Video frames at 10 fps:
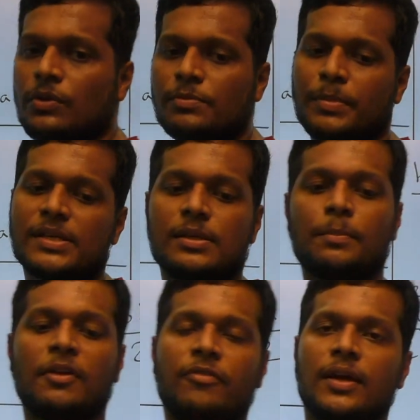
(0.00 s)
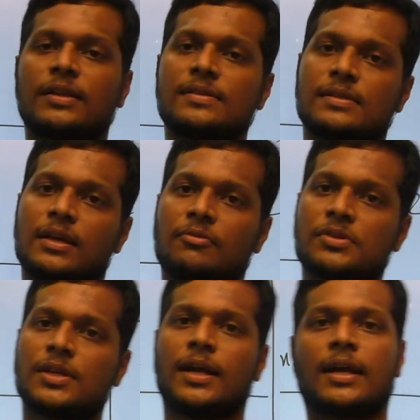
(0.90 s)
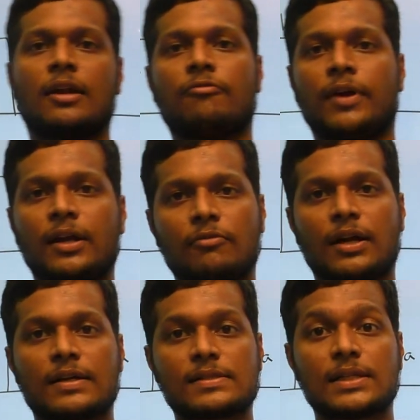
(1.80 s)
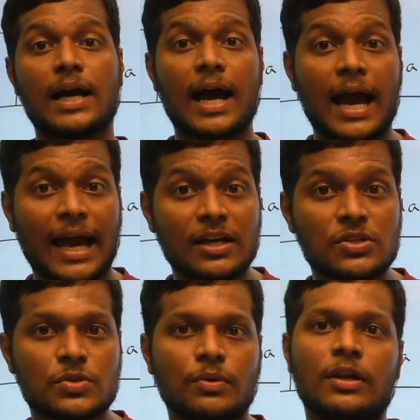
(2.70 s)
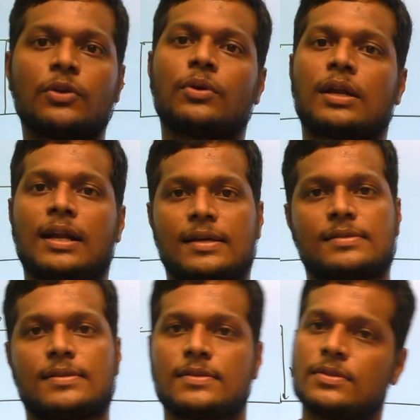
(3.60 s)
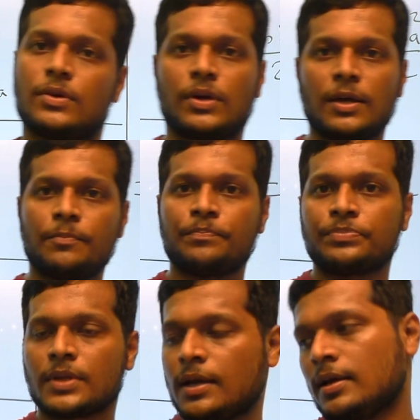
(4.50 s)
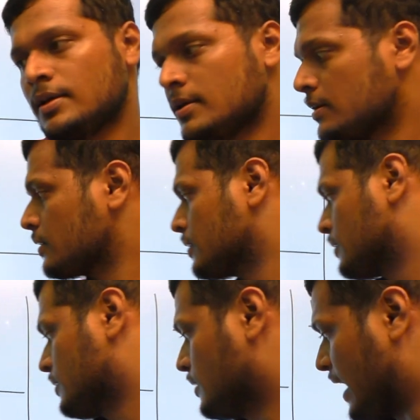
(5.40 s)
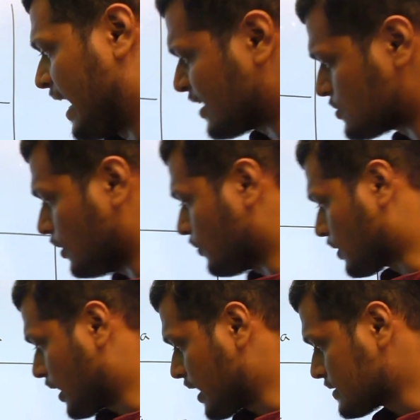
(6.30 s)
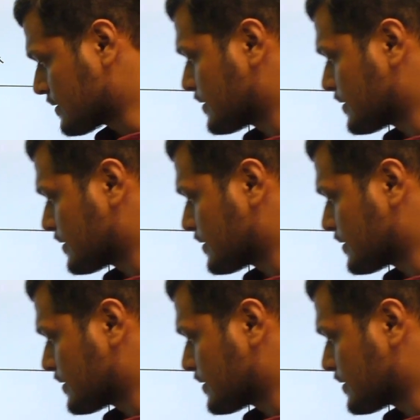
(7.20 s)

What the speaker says: by simplifying this equation, I can find what is the actual neutral axis. Okay, actual neutral axis is